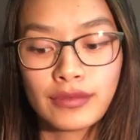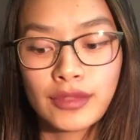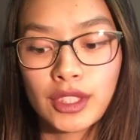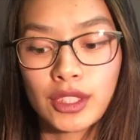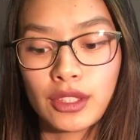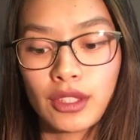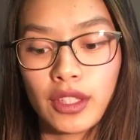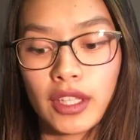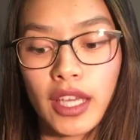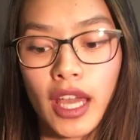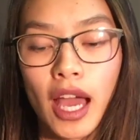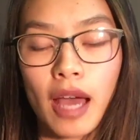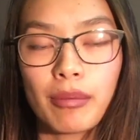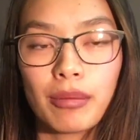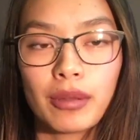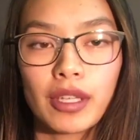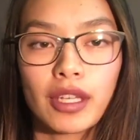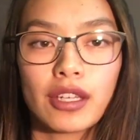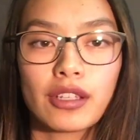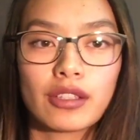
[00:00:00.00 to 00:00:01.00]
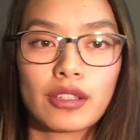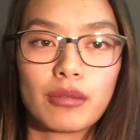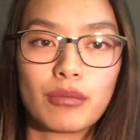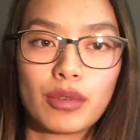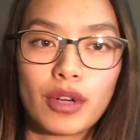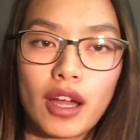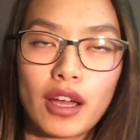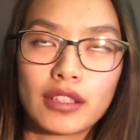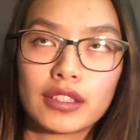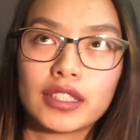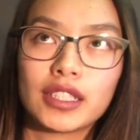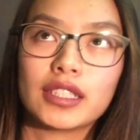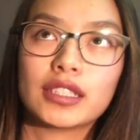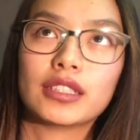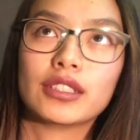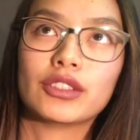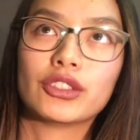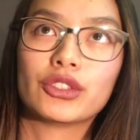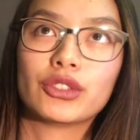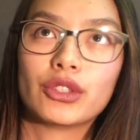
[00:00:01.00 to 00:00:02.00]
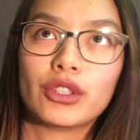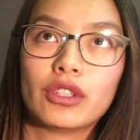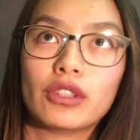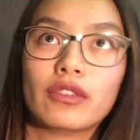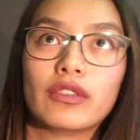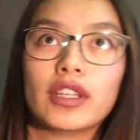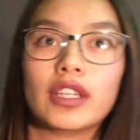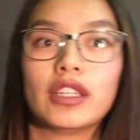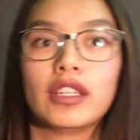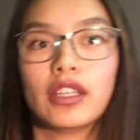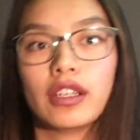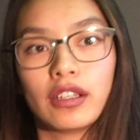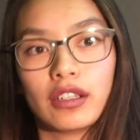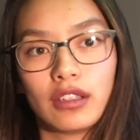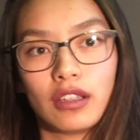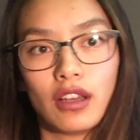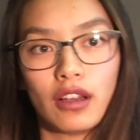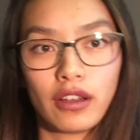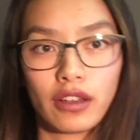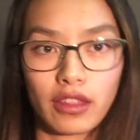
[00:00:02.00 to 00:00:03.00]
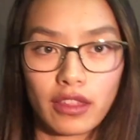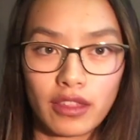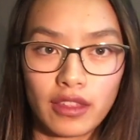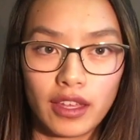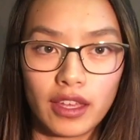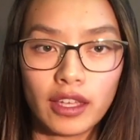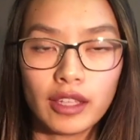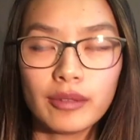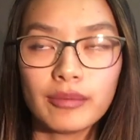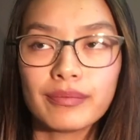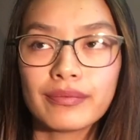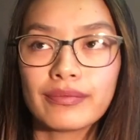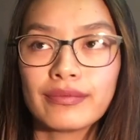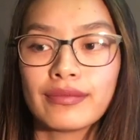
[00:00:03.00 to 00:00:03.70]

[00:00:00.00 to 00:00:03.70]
So the application process is sort of a year-long thing.